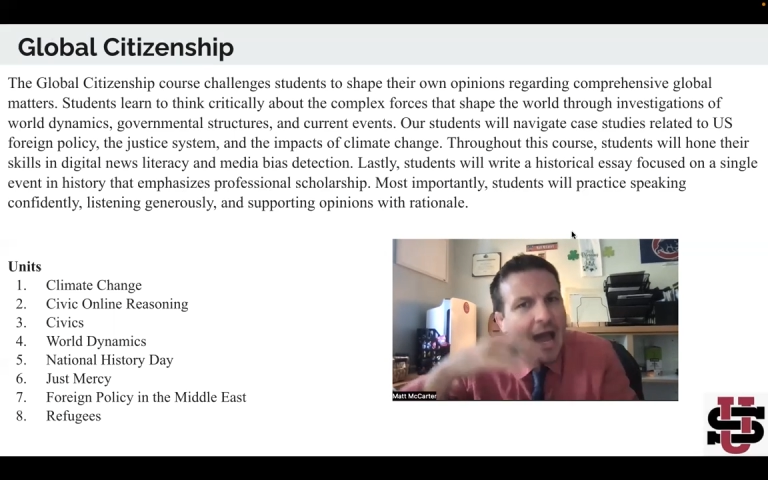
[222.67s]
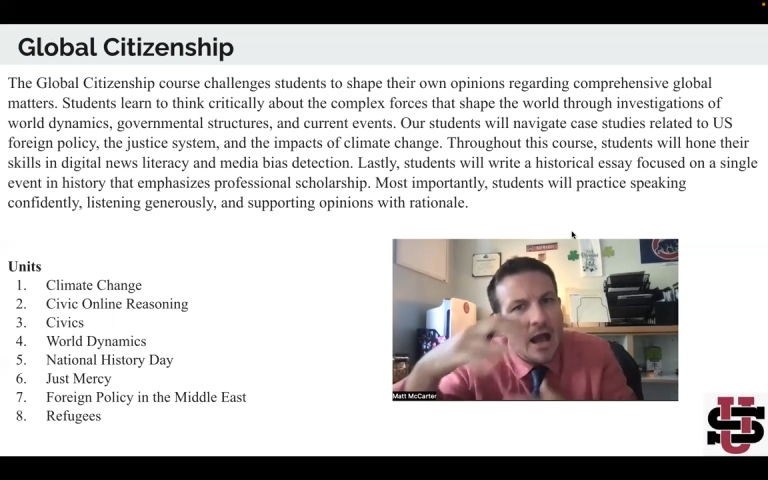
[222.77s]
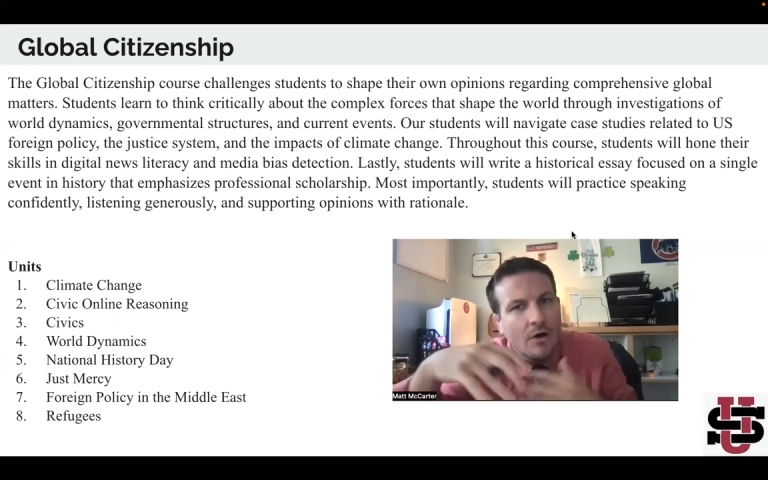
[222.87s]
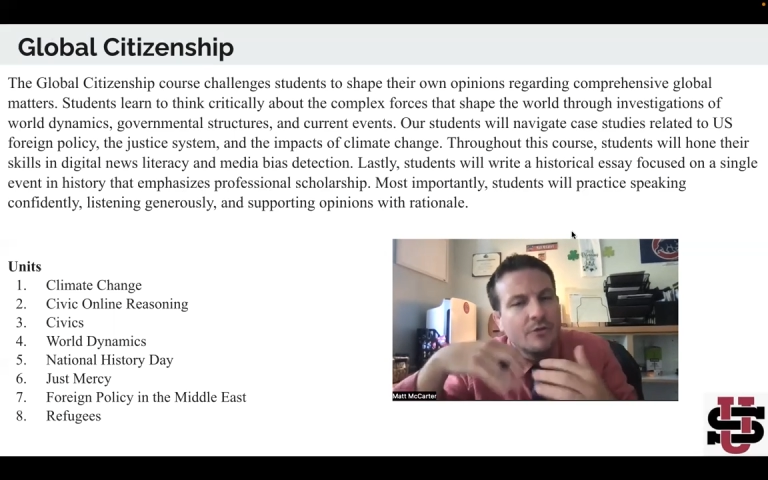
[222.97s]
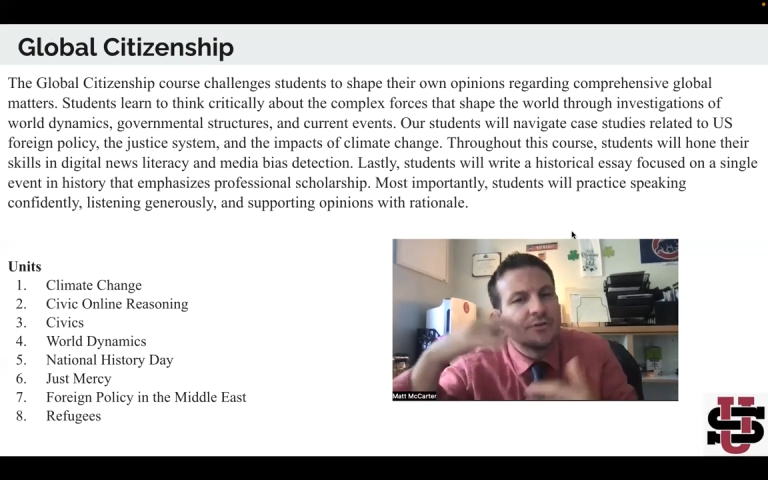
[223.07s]

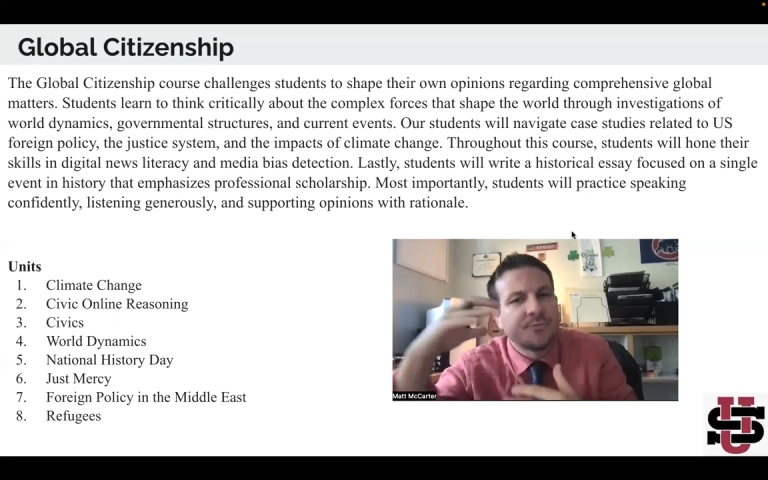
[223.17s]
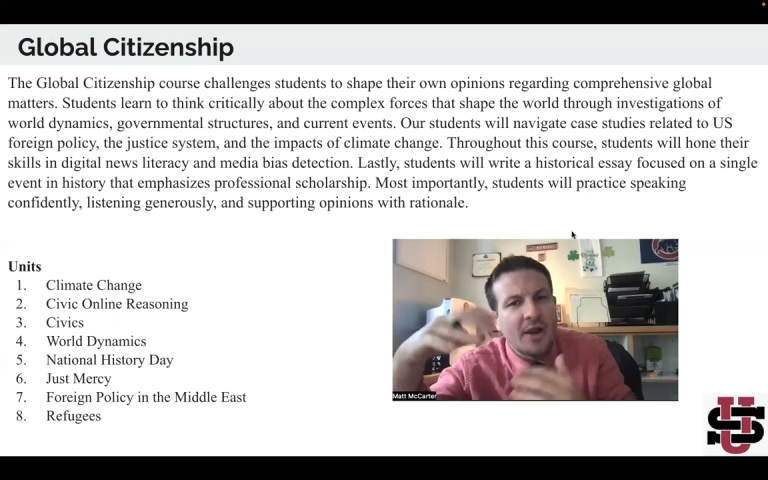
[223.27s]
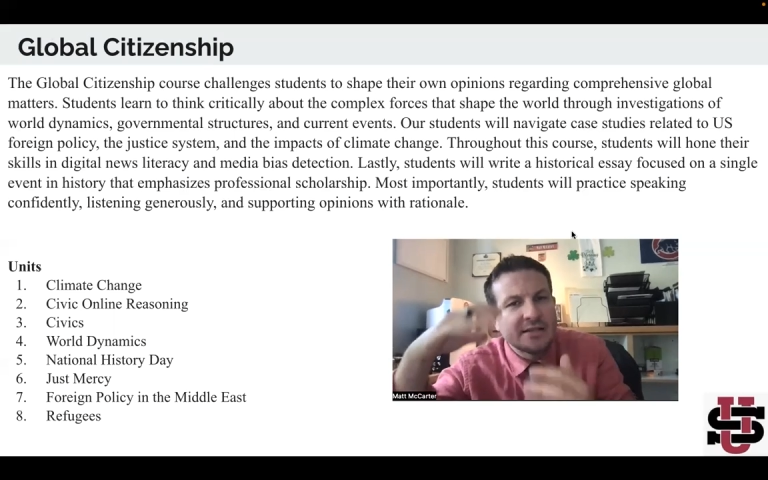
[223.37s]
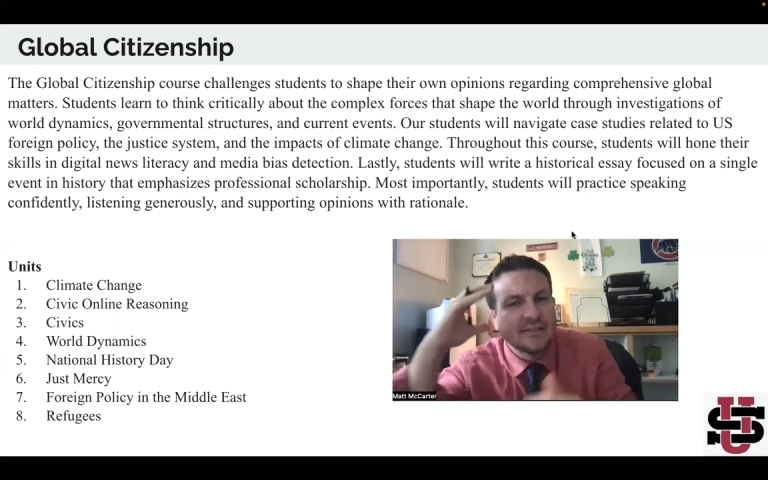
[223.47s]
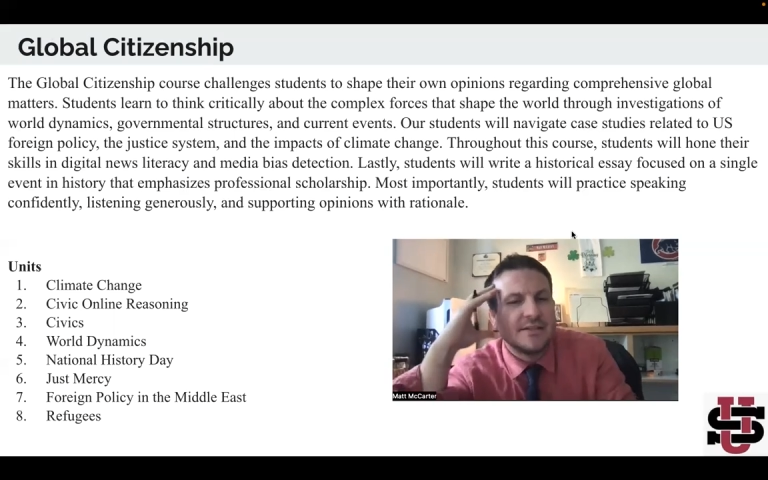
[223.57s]
how those
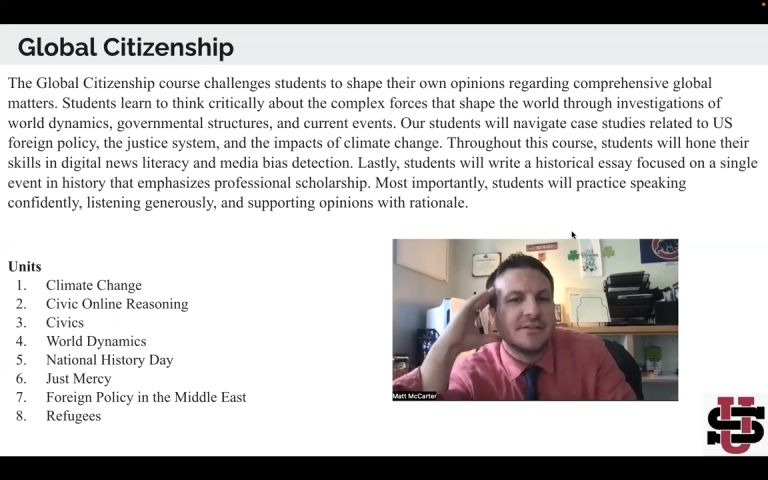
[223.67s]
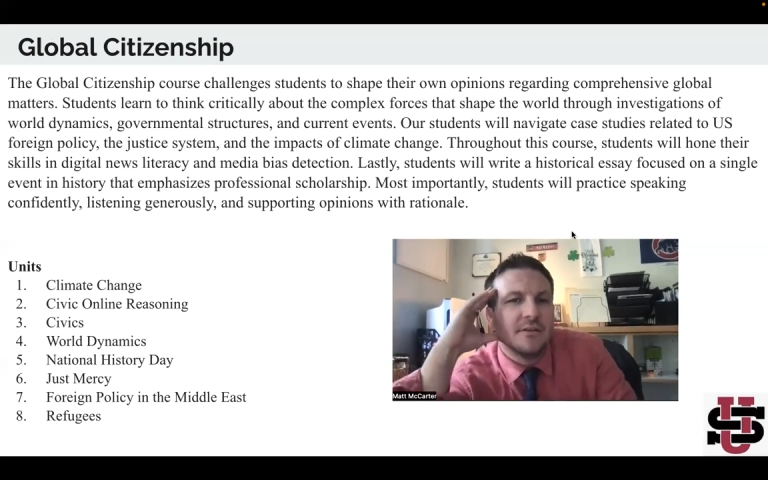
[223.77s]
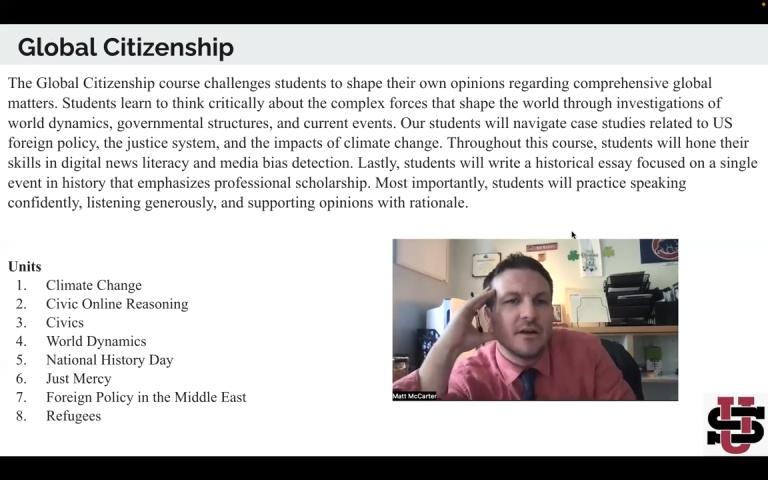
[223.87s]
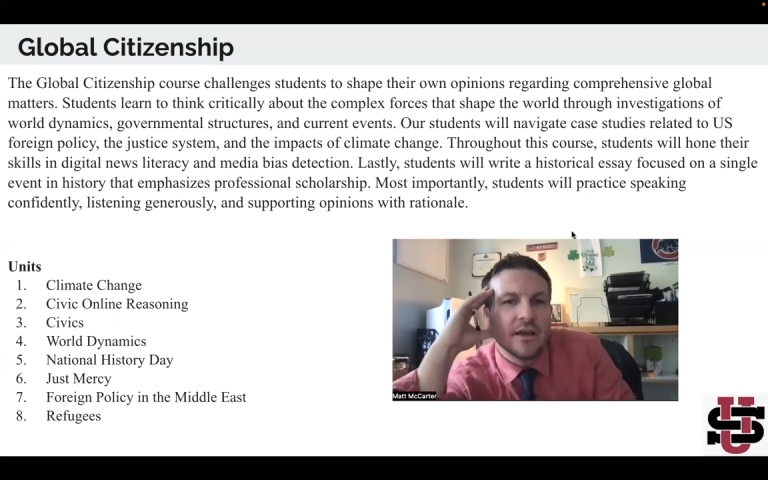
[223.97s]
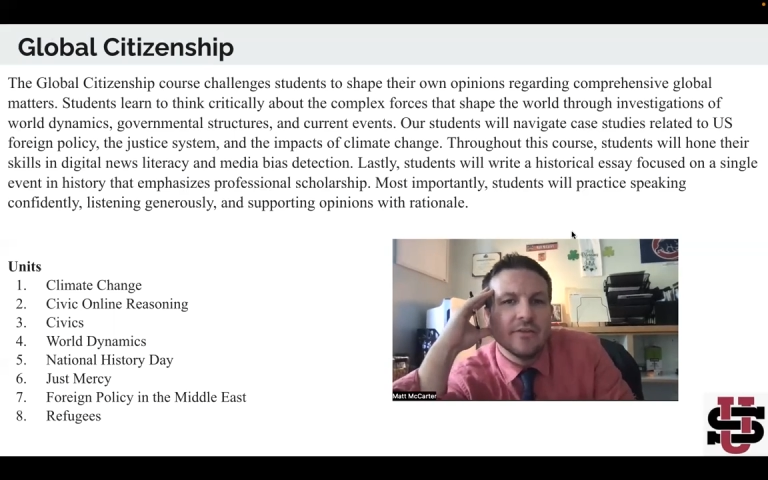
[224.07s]
processes look